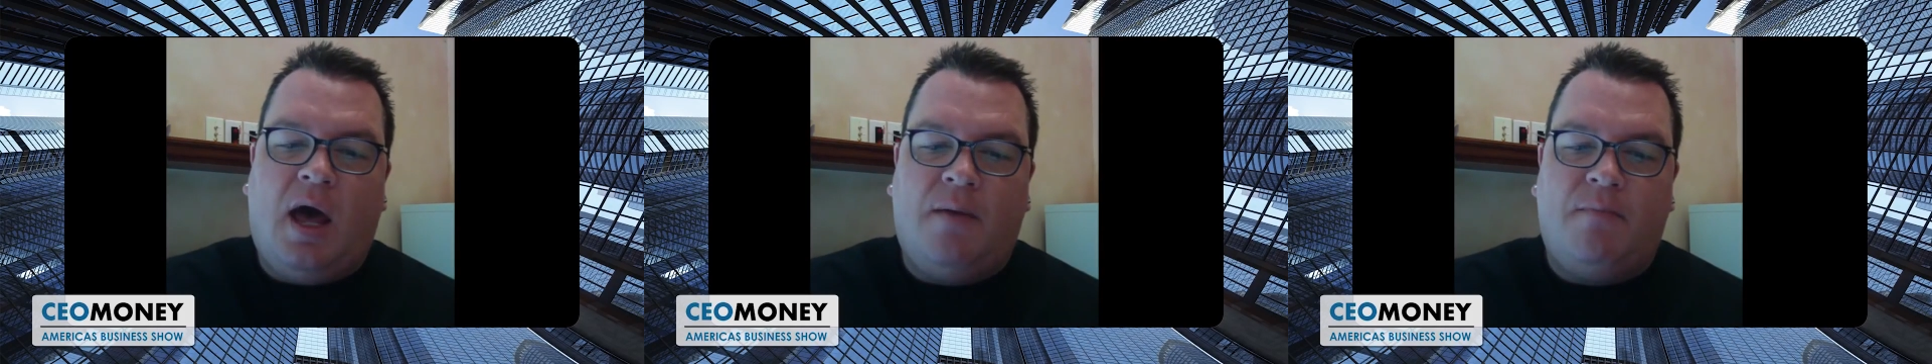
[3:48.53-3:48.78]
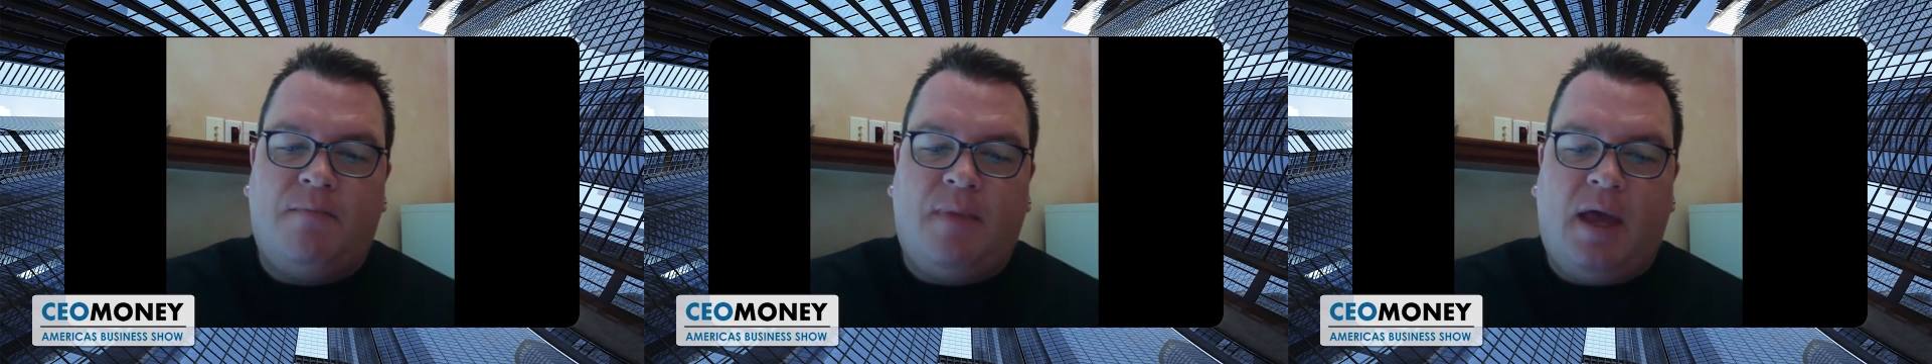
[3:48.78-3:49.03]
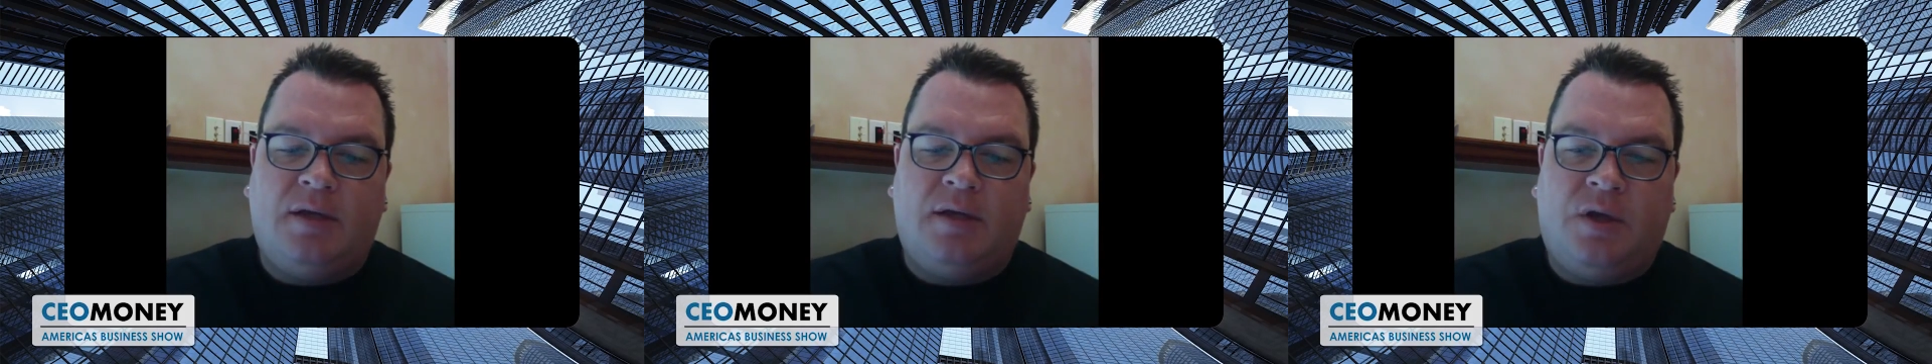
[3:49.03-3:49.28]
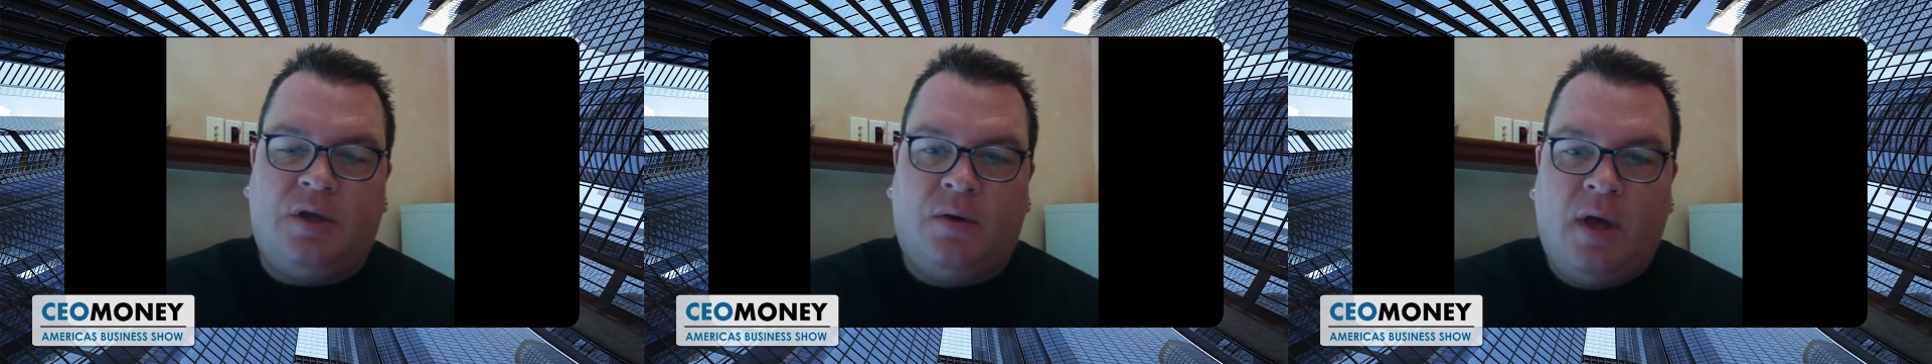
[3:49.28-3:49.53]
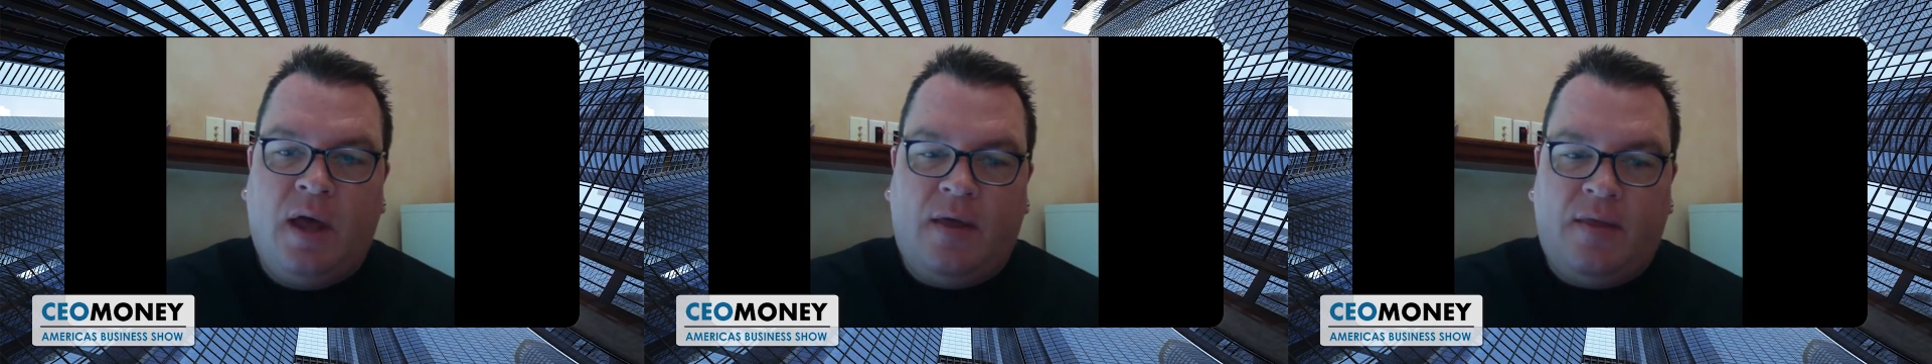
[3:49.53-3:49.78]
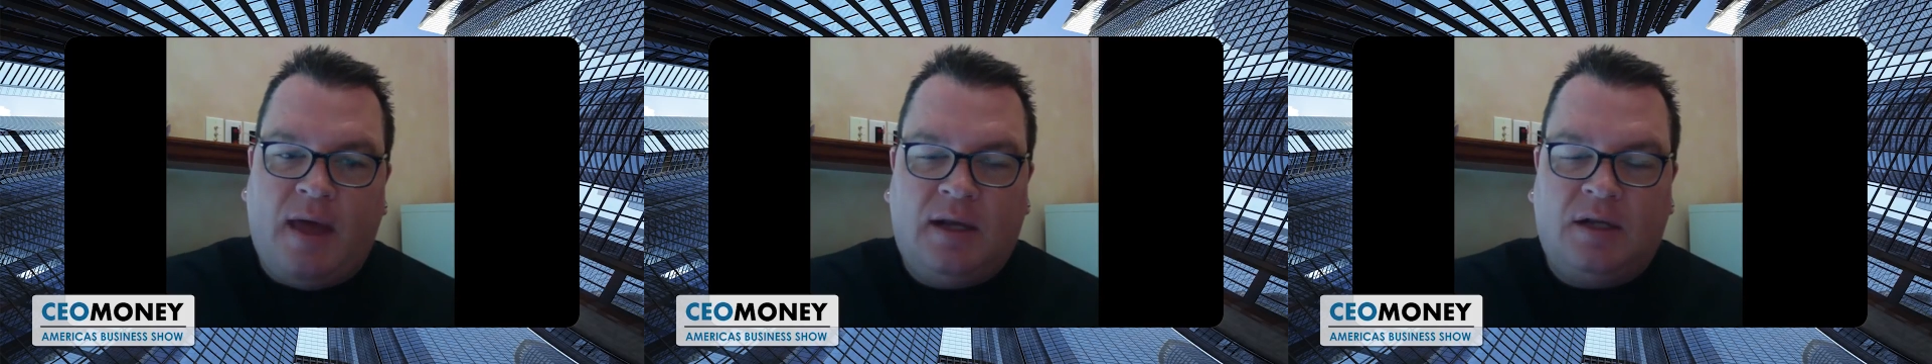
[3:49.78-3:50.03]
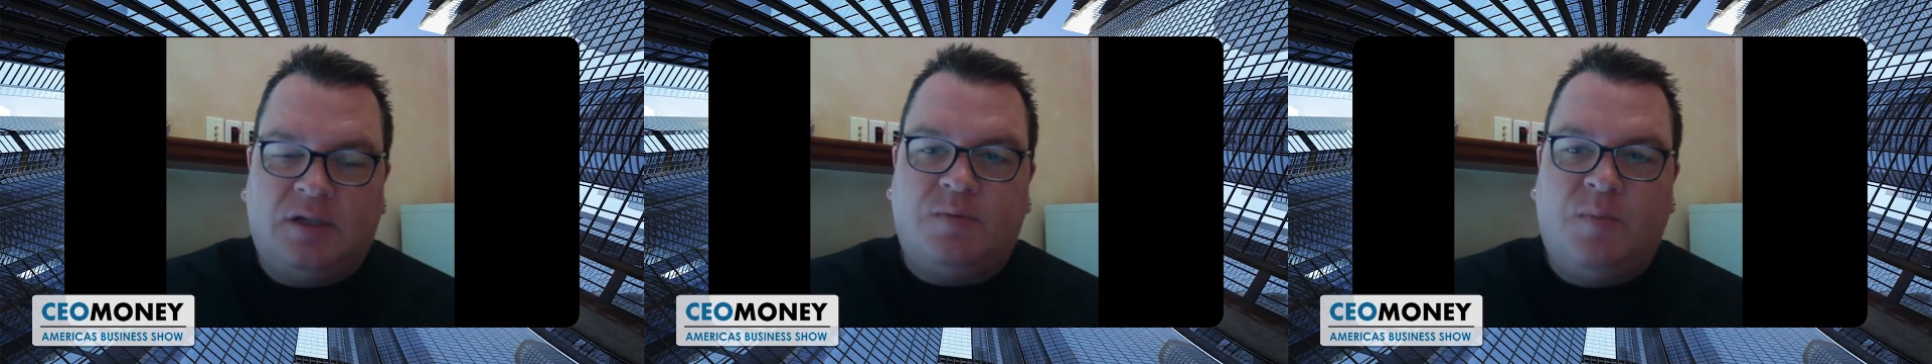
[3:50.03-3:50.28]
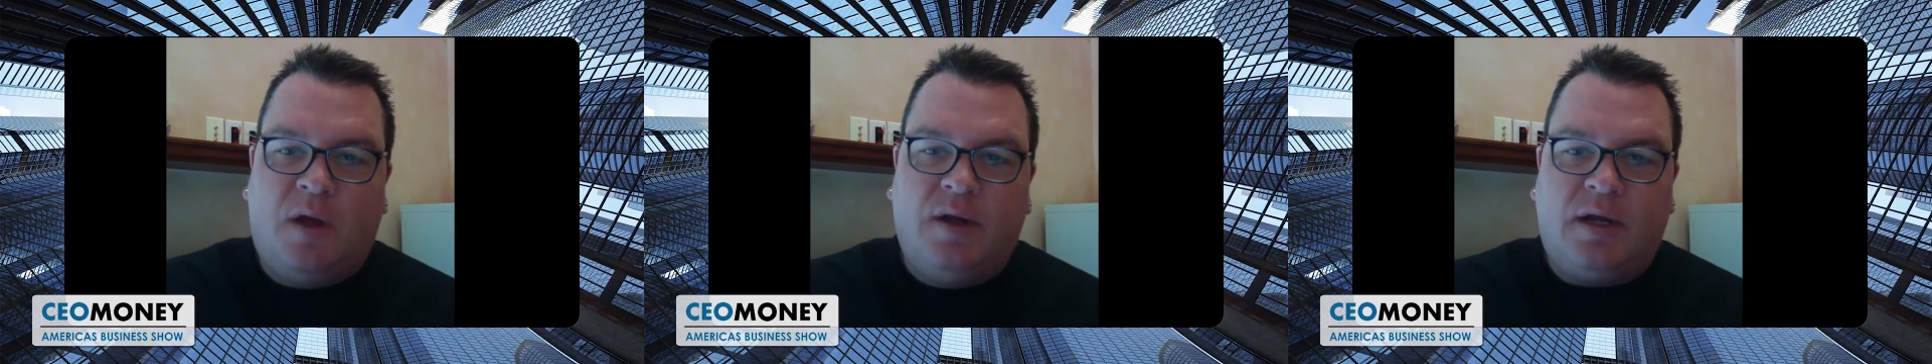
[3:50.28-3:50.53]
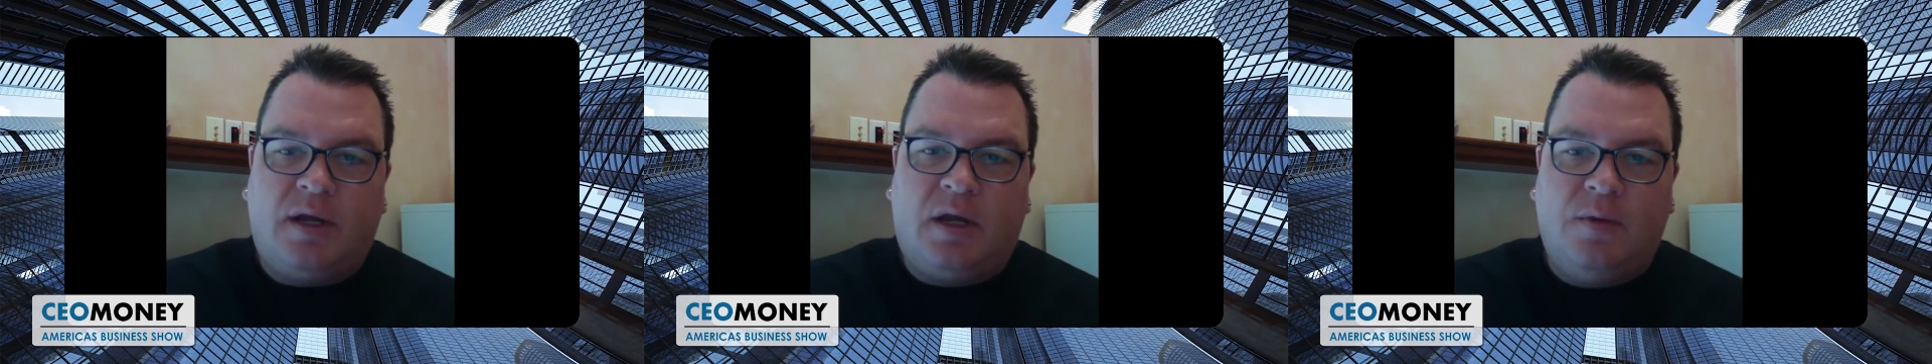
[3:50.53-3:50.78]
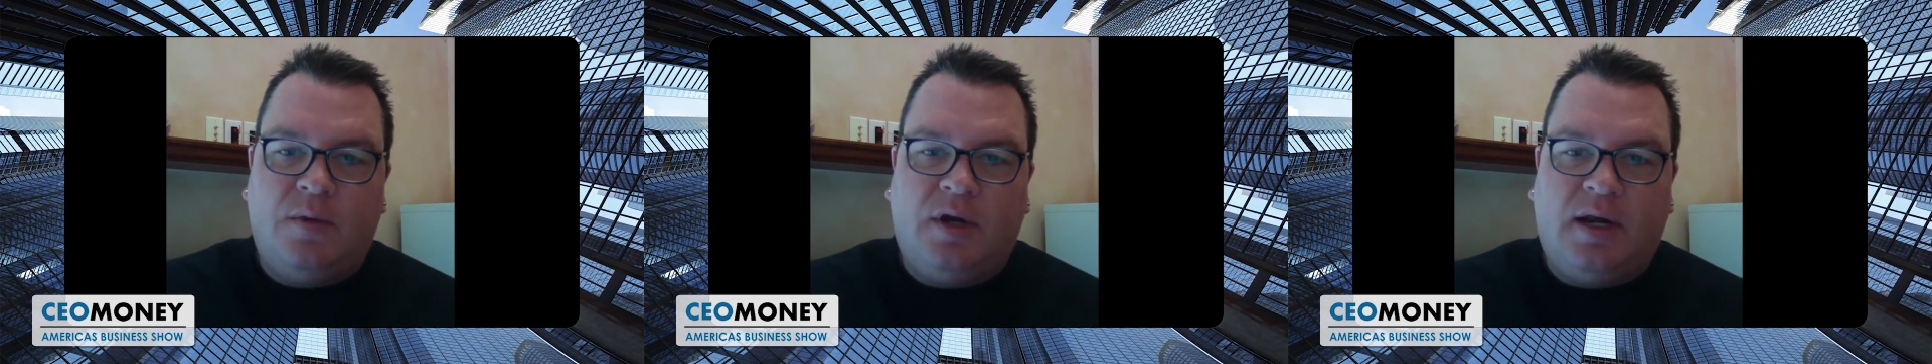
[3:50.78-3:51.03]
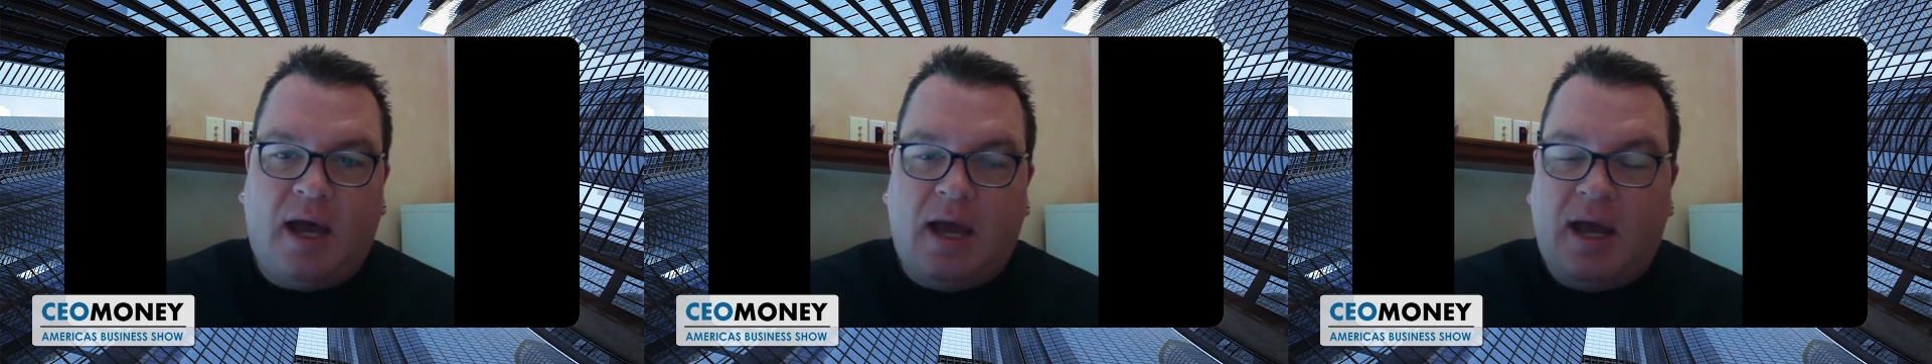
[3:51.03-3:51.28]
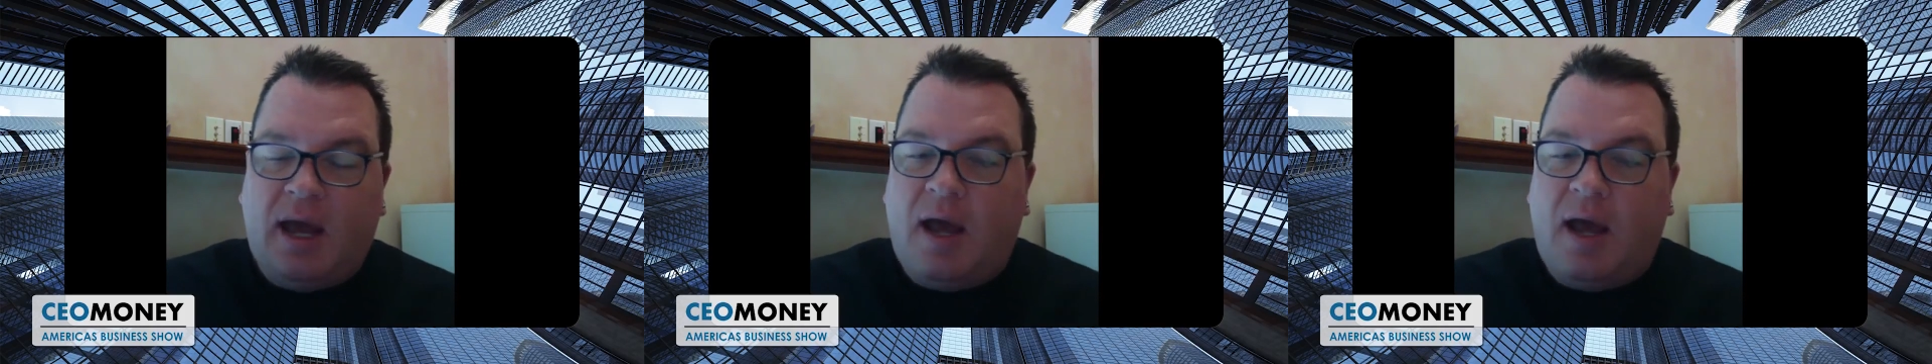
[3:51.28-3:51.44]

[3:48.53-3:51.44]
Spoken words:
And so that little small net community,